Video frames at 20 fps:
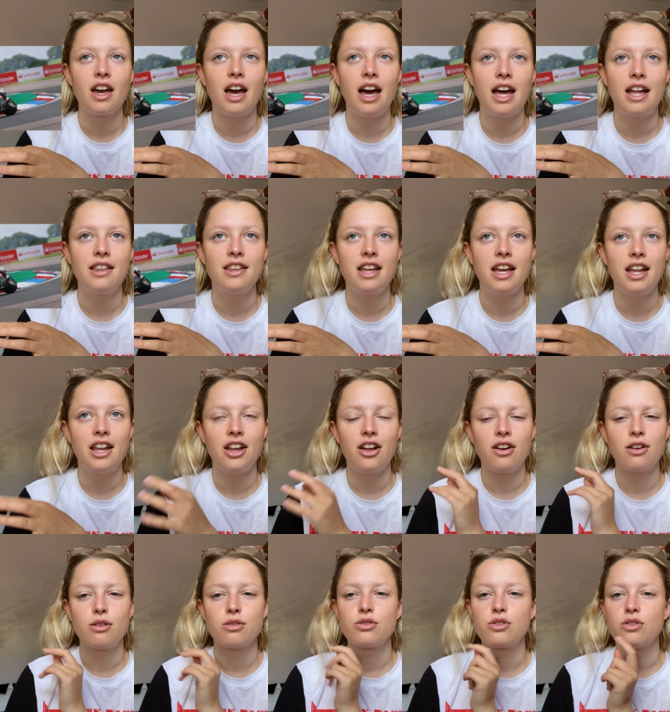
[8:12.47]
And then I
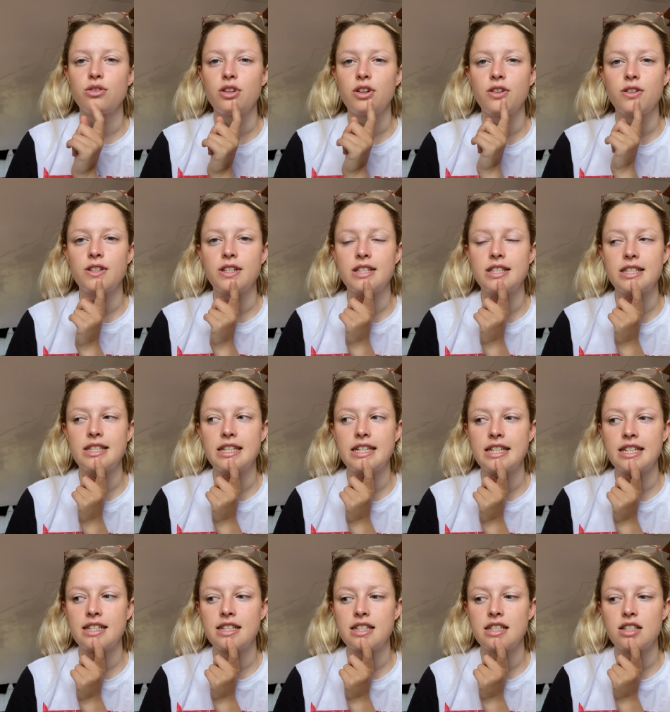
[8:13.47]
also noticed
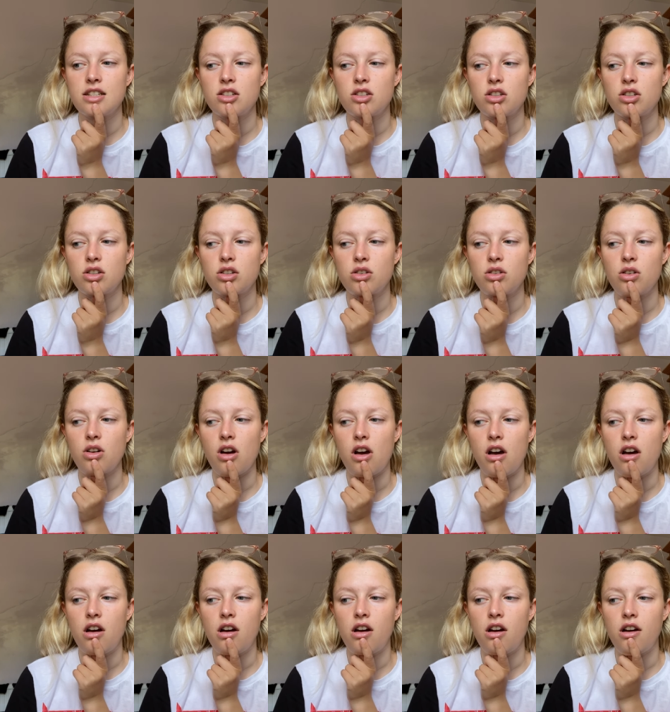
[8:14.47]
it
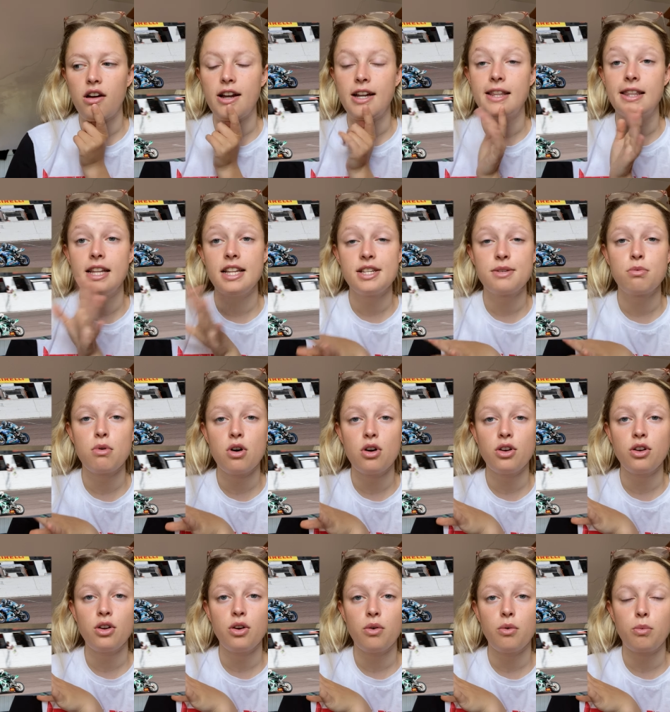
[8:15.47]
uh, in this
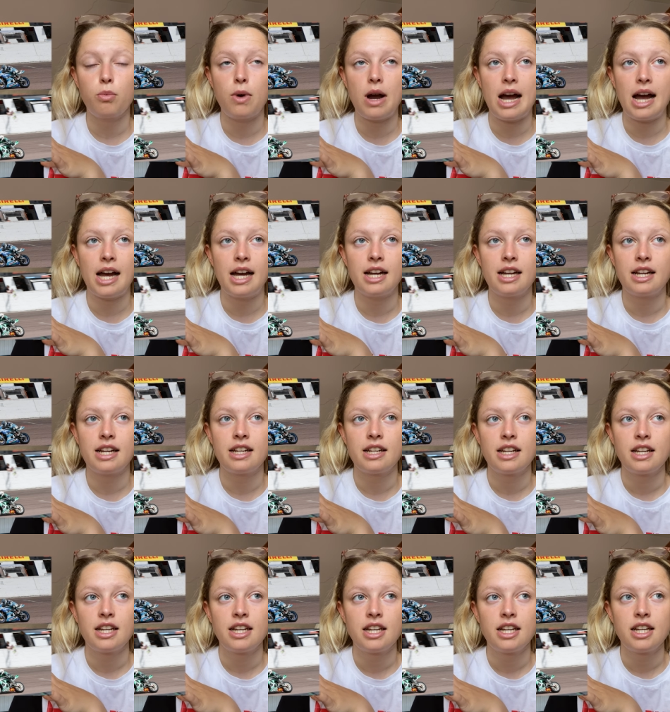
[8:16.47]
one where
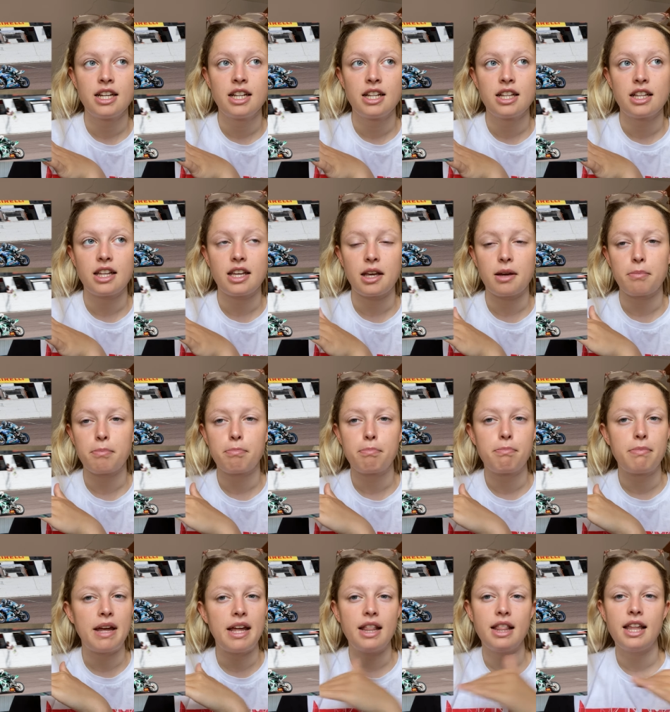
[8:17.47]
like
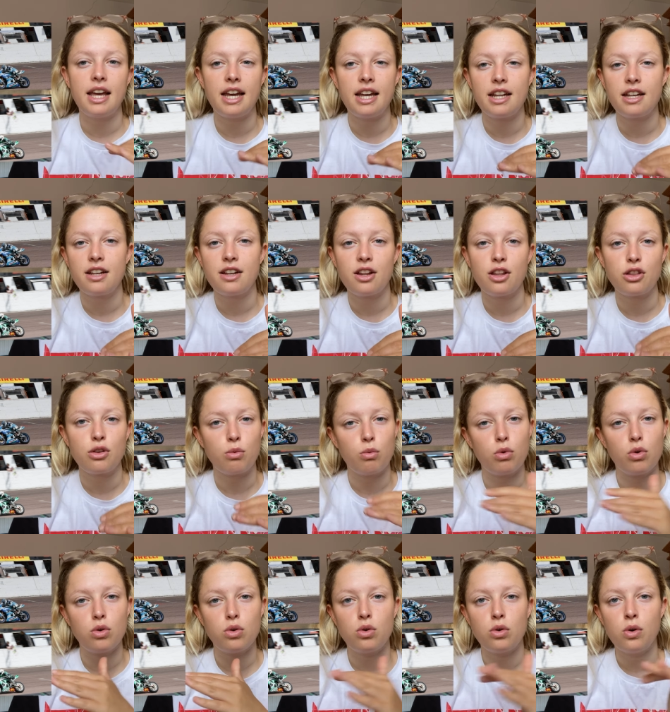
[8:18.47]
pit lane, the
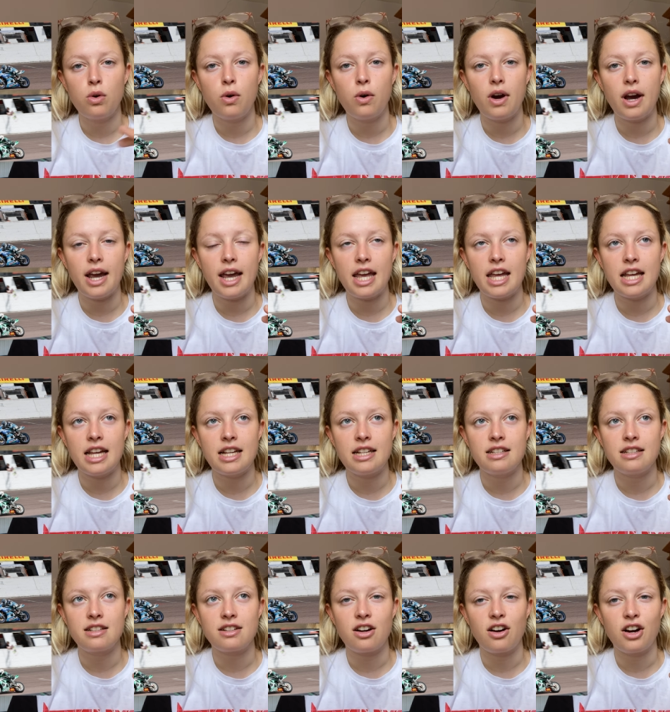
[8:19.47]
wall
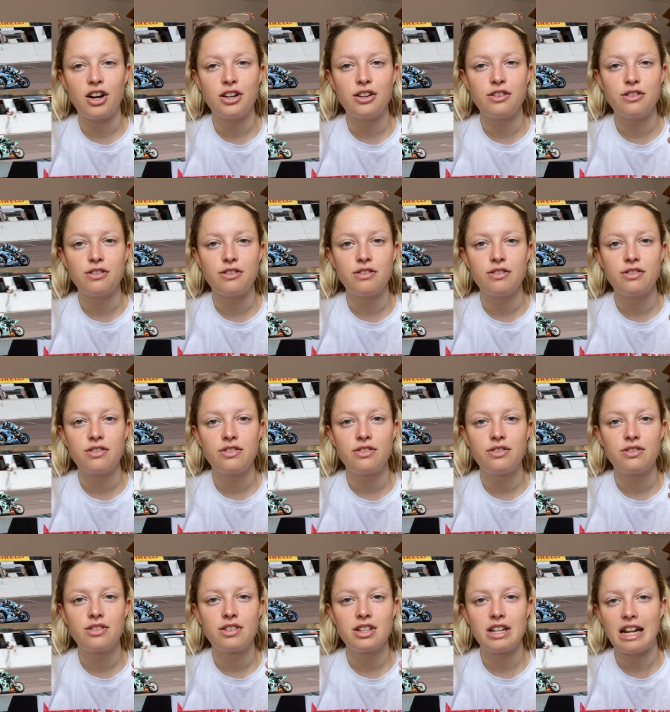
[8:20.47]
is kind of
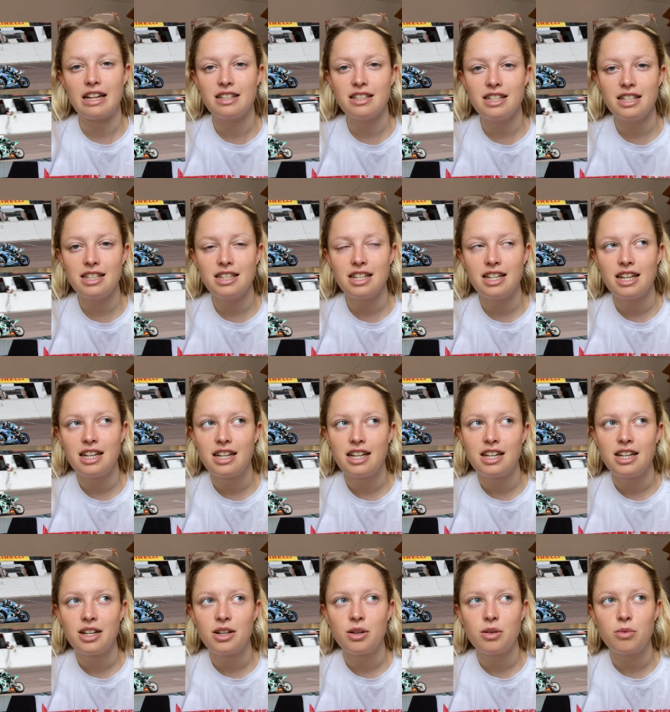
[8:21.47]
slanted,
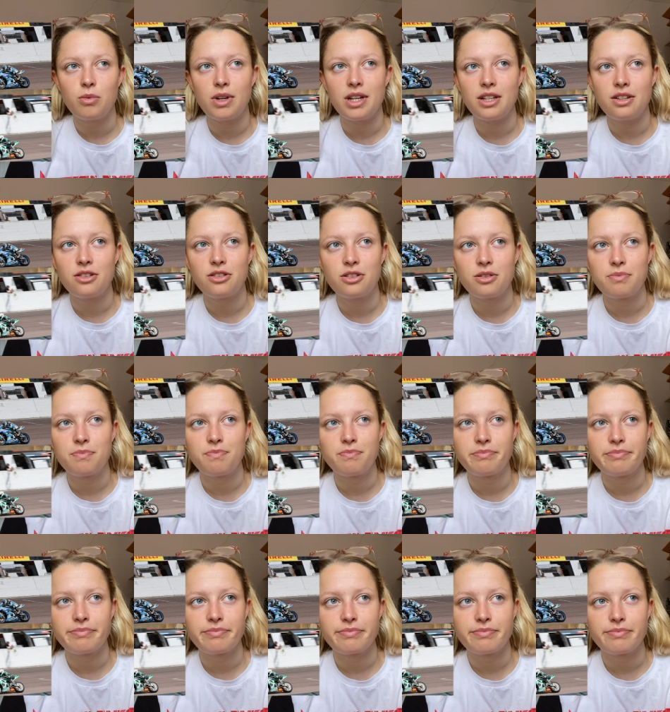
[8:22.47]
which
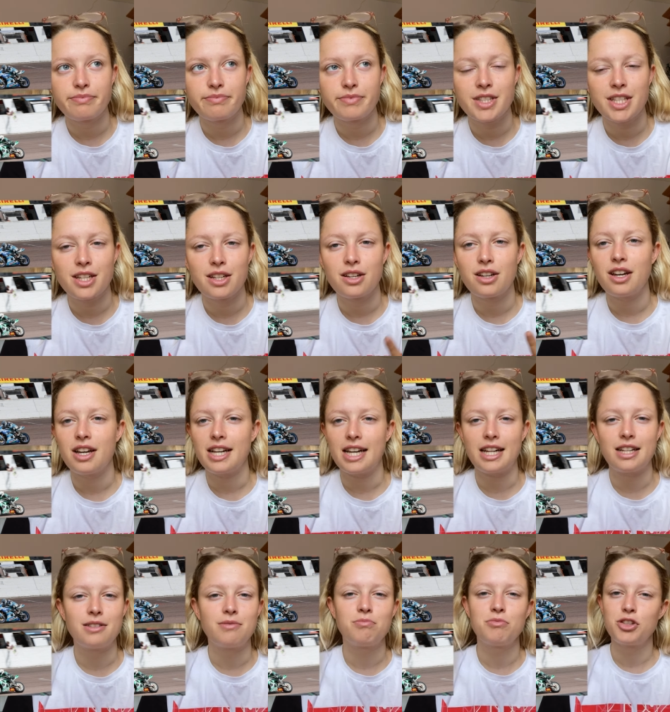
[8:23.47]

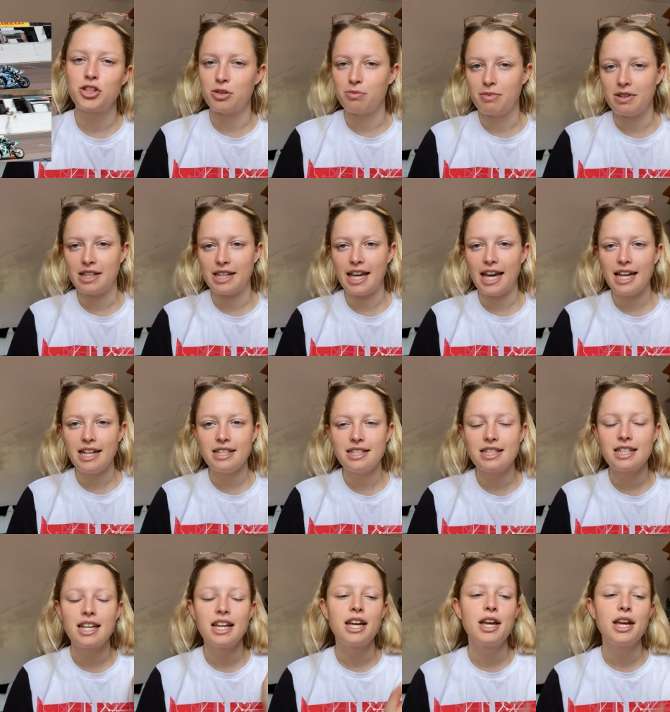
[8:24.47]
again, shouldn't be the case.